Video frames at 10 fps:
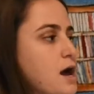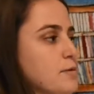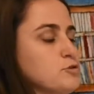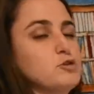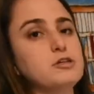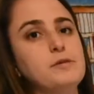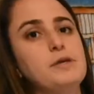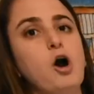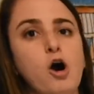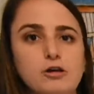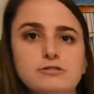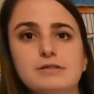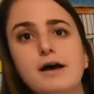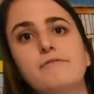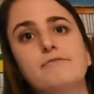So it's going to be all
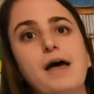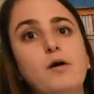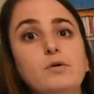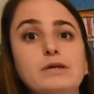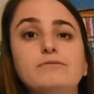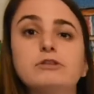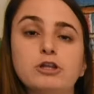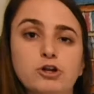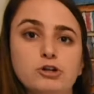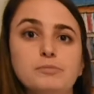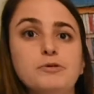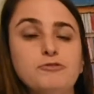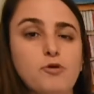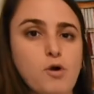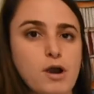stuff that we've learned
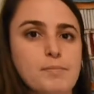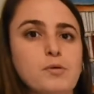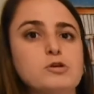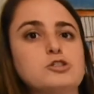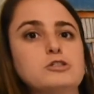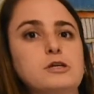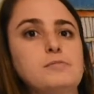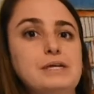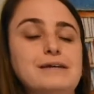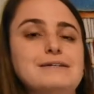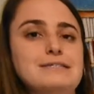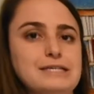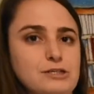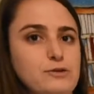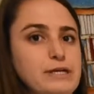before, but we're just going to be
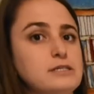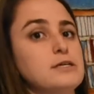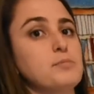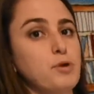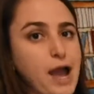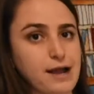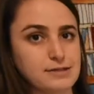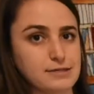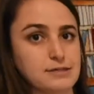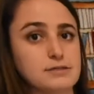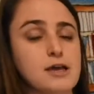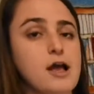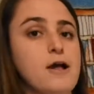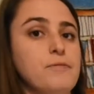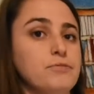continuing to practice
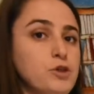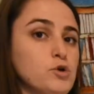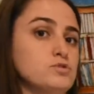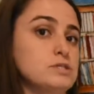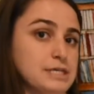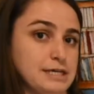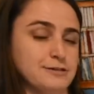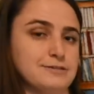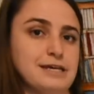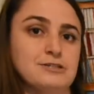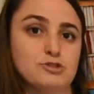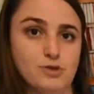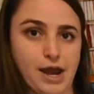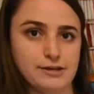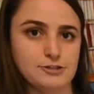those skills and
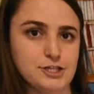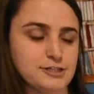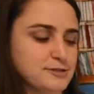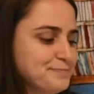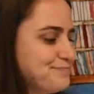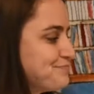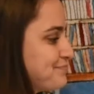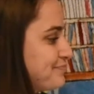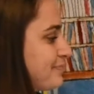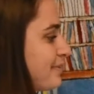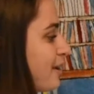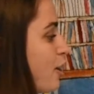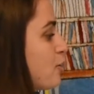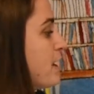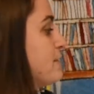strategies.
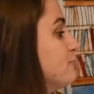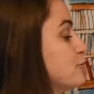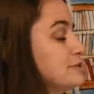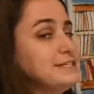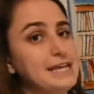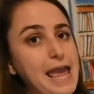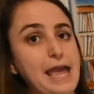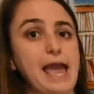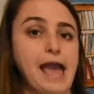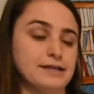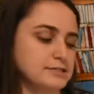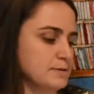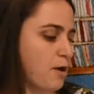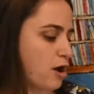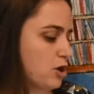Okay, for today and
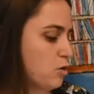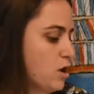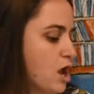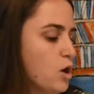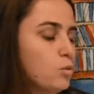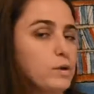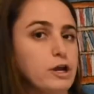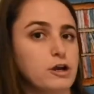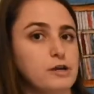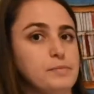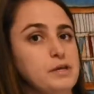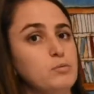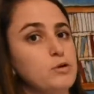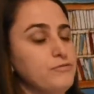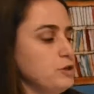tomorrow, we are going to be
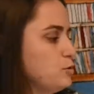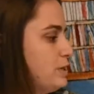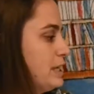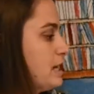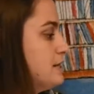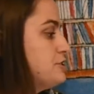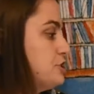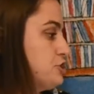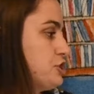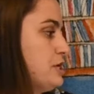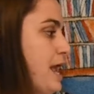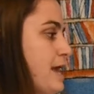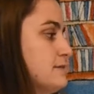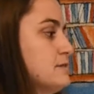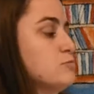reviewing addition
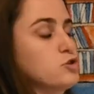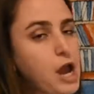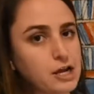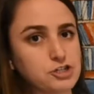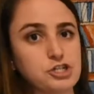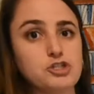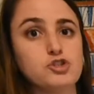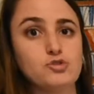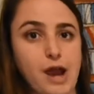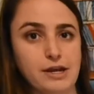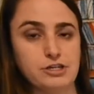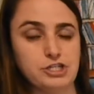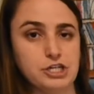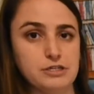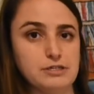and subtraction
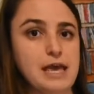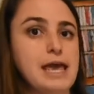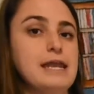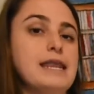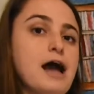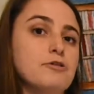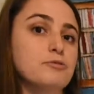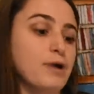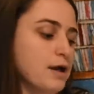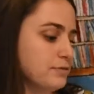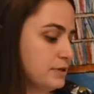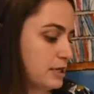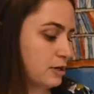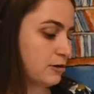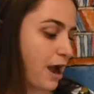strategies. Now, throughout the
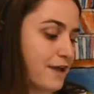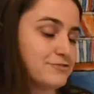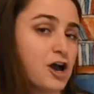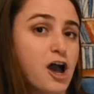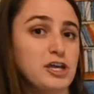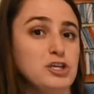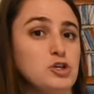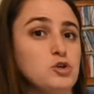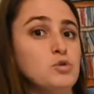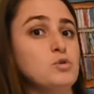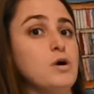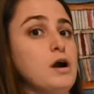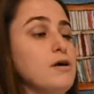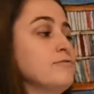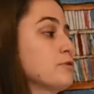year, I've taught you
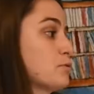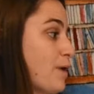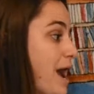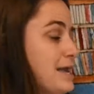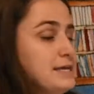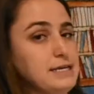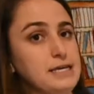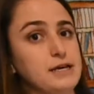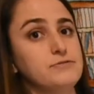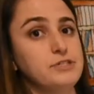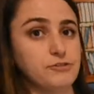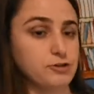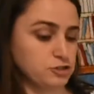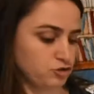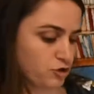a variety of
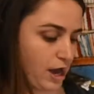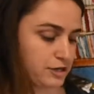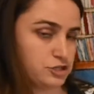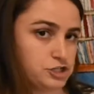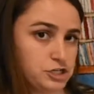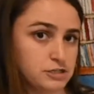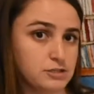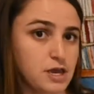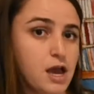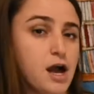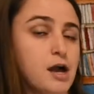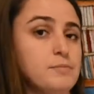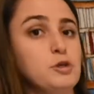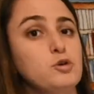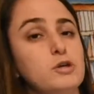different strategies
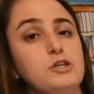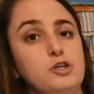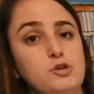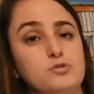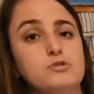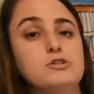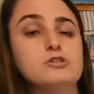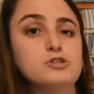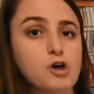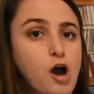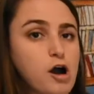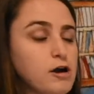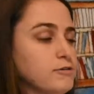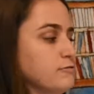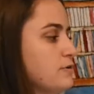you can use to
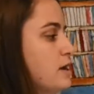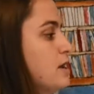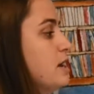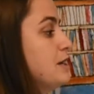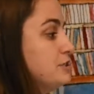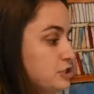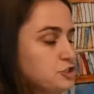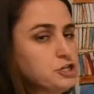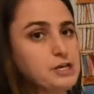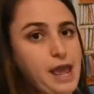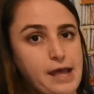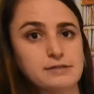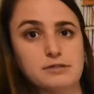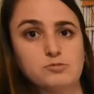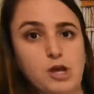solve addition and
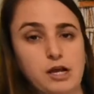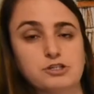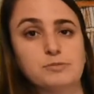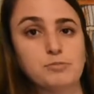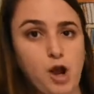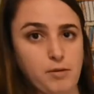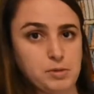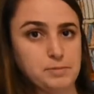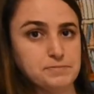subtraction problems.